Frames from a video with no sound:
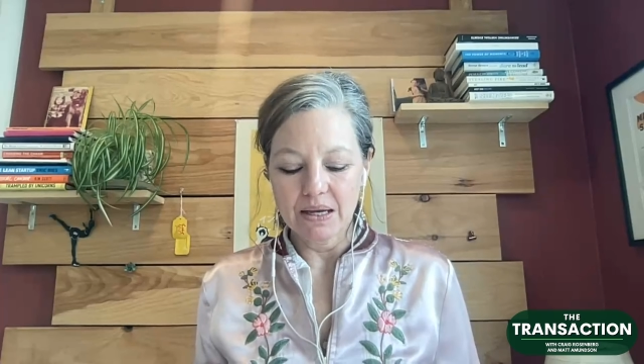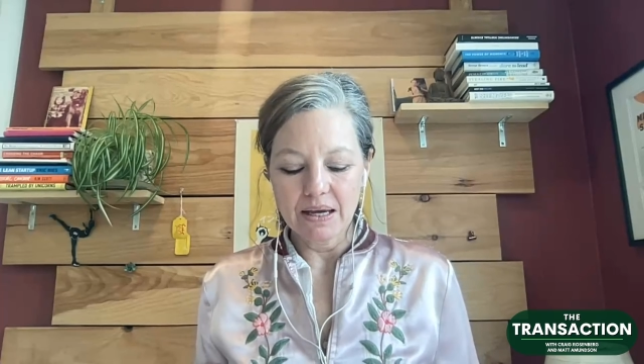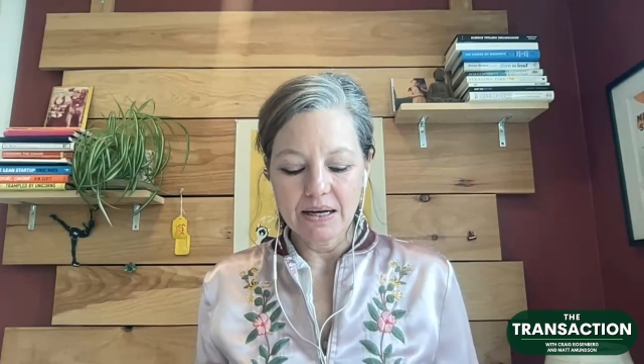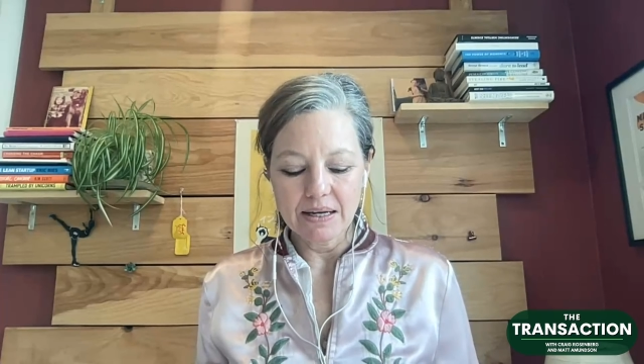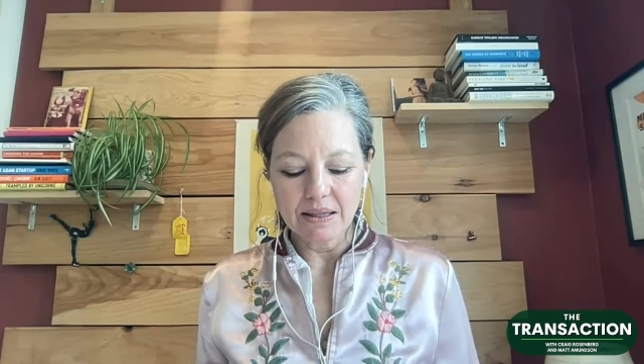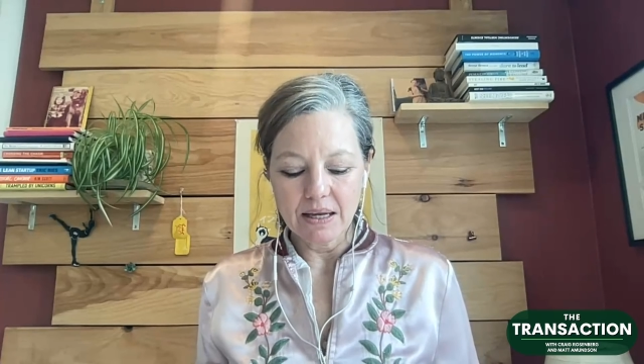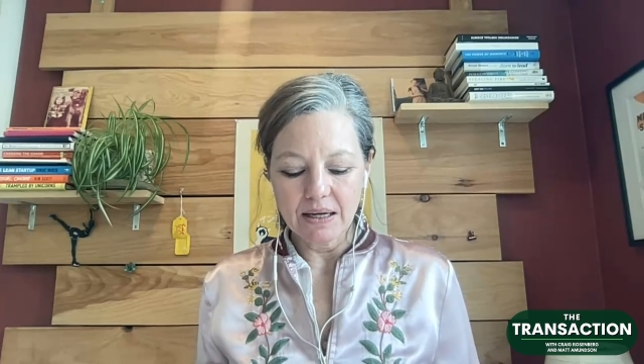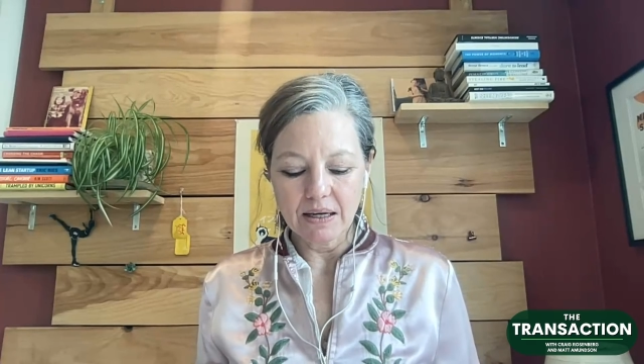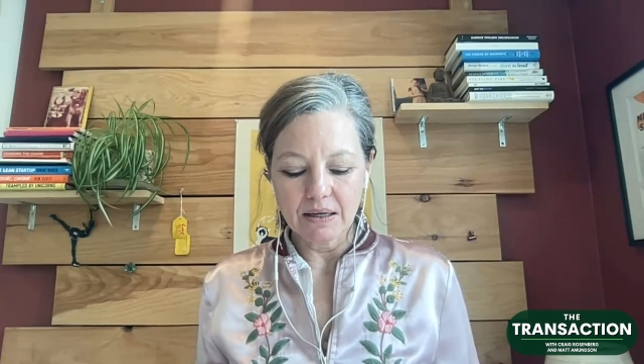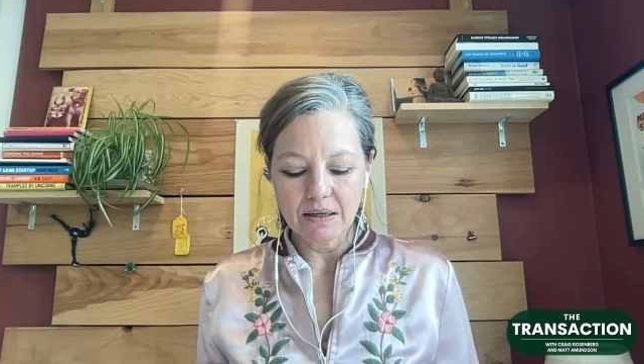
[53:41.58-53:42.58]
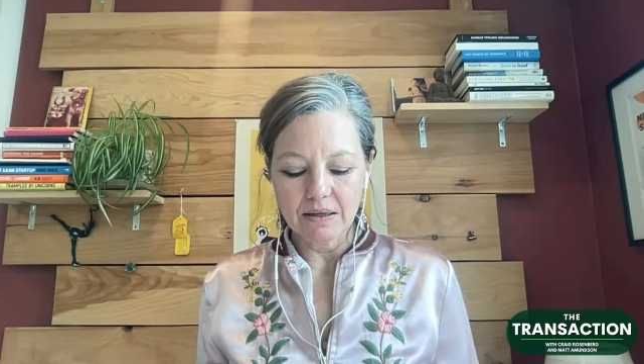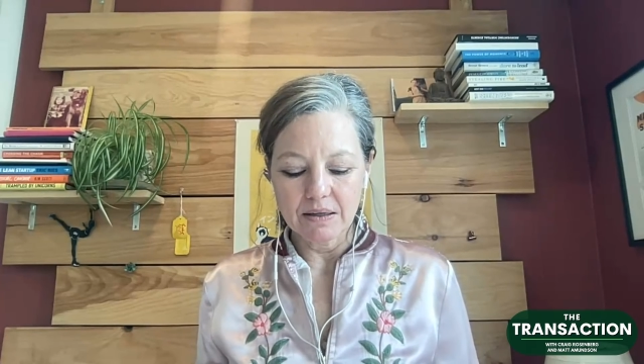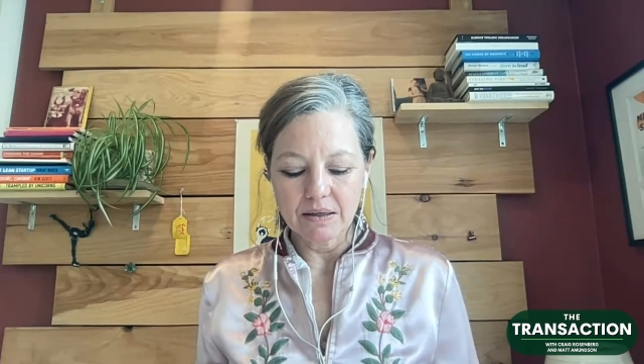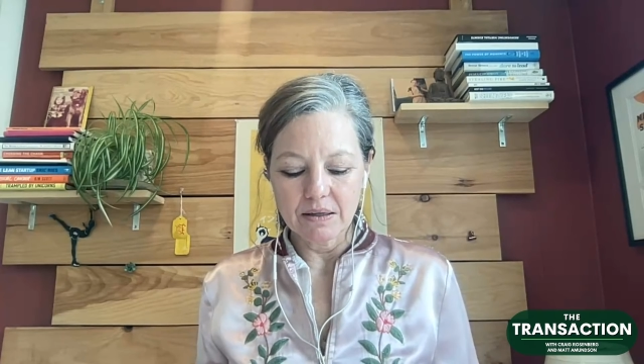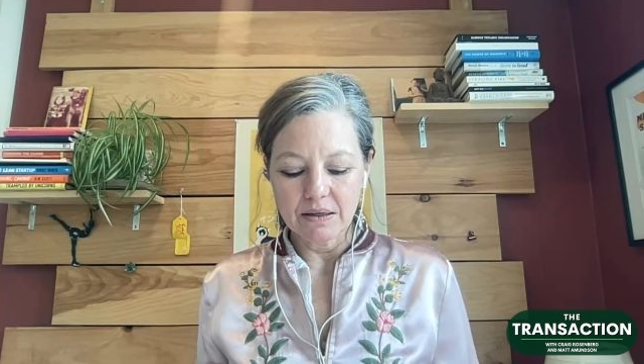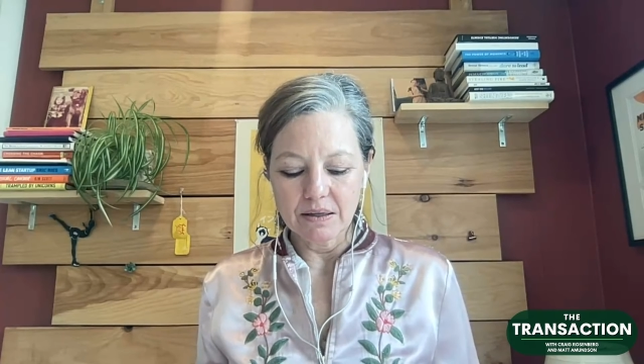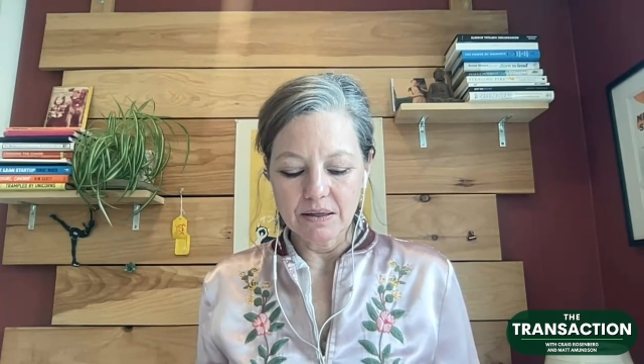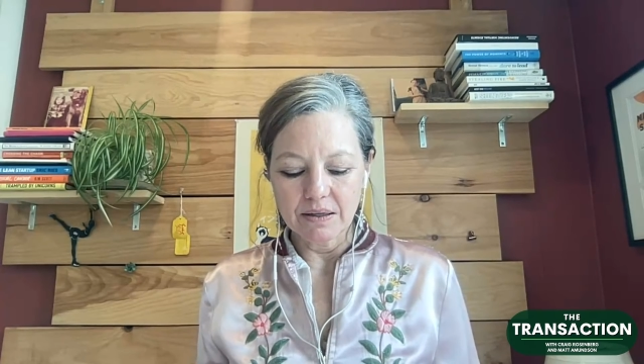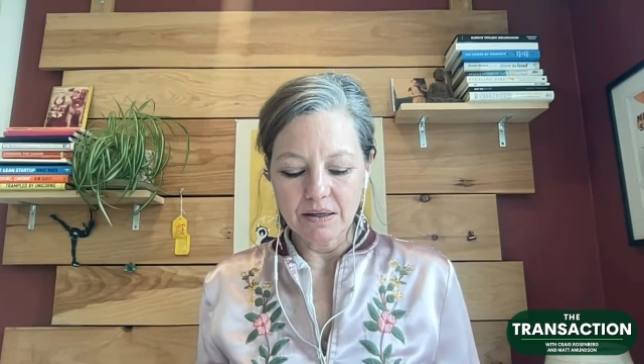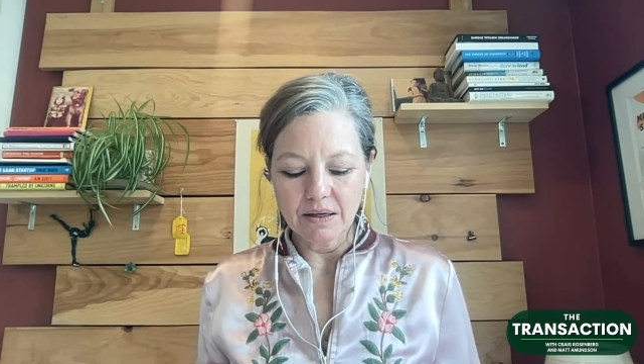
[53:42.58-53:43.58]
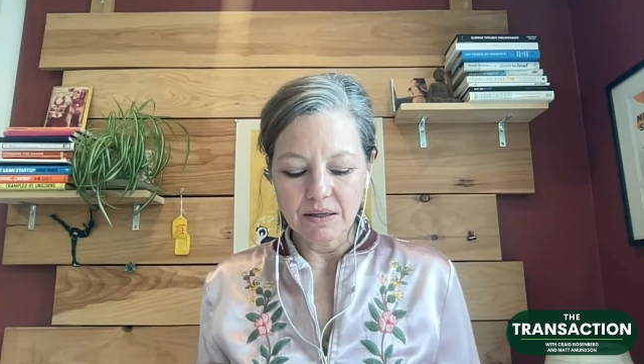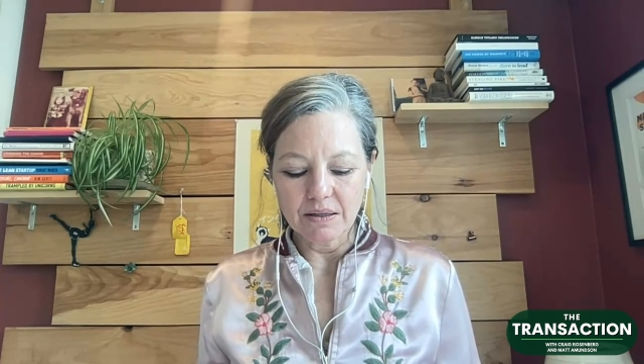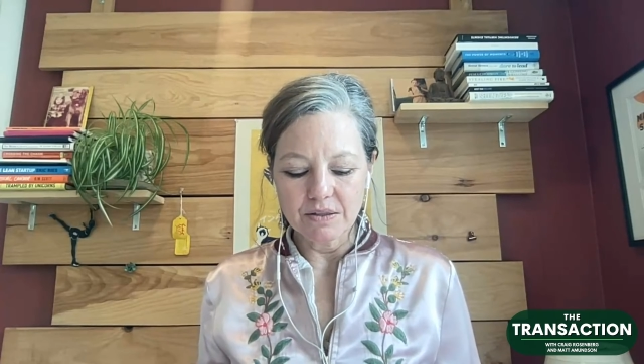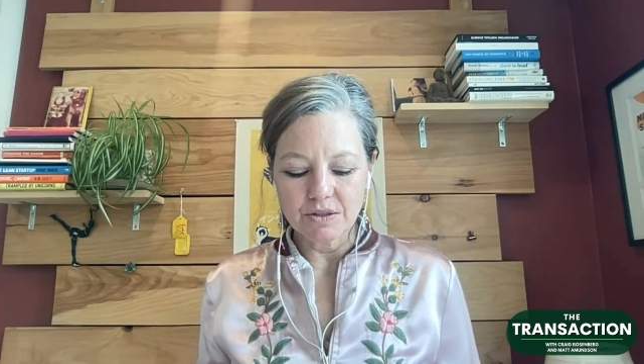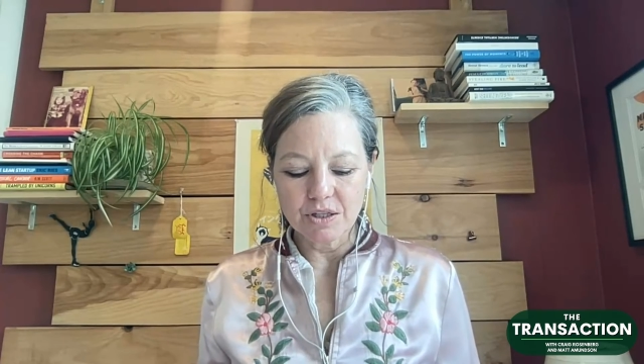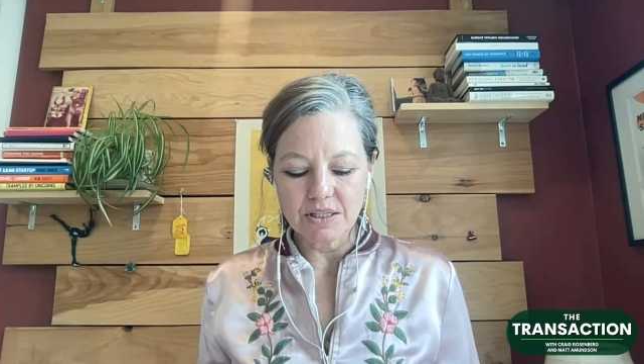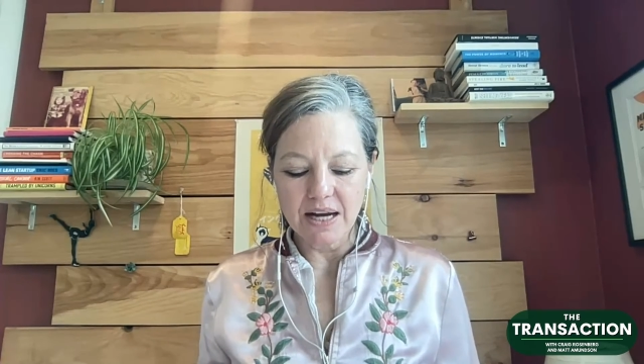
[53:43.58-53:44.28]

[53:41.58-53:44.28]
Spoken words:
And I think just